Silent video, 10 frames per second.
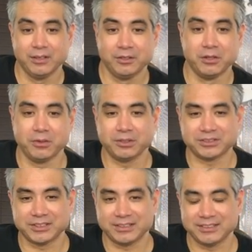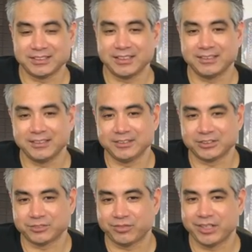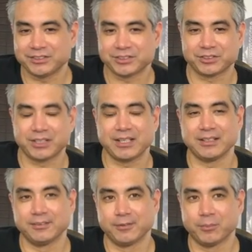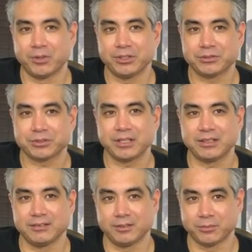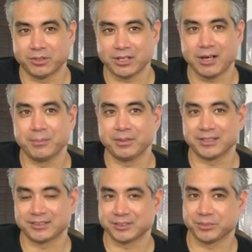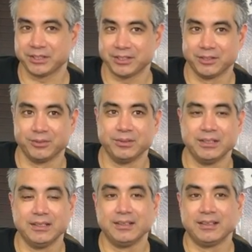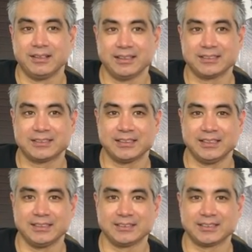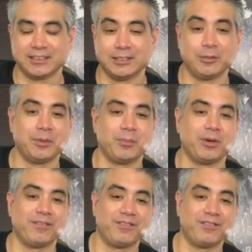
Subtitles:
Notice that these phrases are getting a little more intricate and a little more complex as we go. This is a little bit more